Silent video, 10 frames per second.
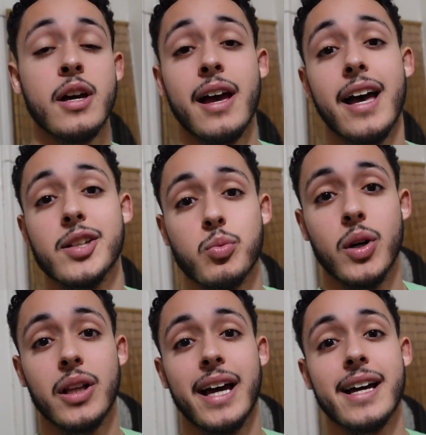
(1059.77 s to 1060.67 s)
as
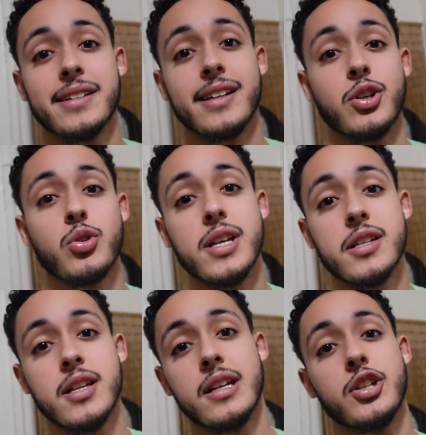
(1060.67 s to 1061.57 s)
well as
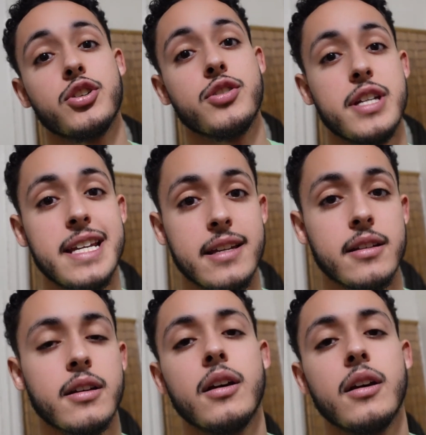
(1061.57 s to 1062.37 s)
increasing your NEAT.